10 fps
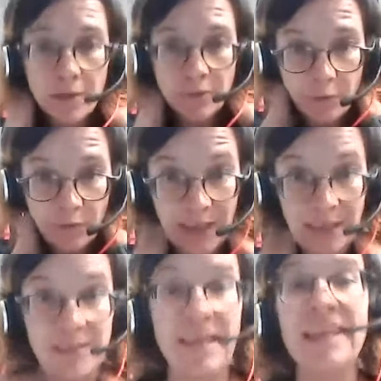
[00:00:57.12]
the
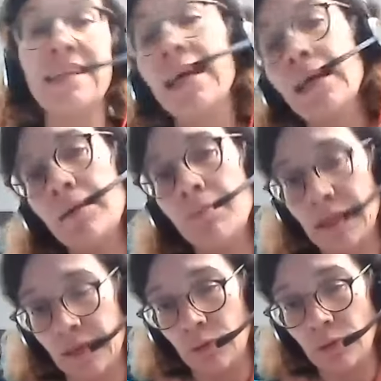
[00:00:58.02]
thing's neck
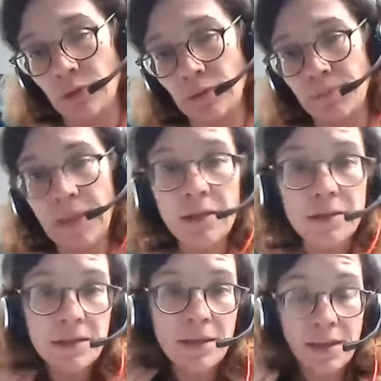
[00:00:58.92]
muscles,
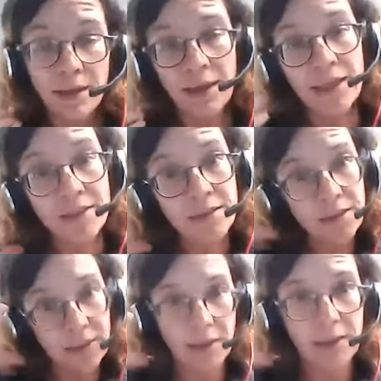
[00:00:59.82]
because its
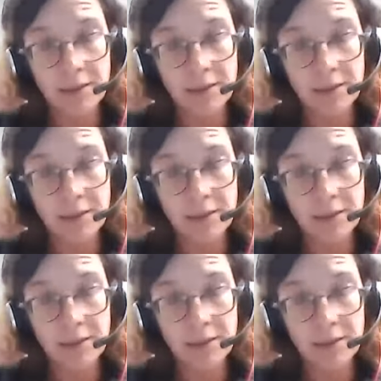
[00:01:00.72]
skull is